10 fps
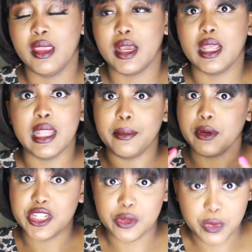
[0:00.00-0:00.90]

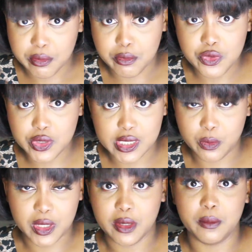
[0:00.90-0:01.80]
collaboration with Muzi
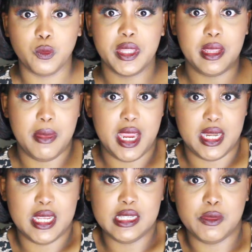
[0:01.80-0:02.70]
when they made
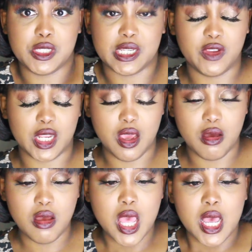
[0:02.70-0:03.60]
his music video.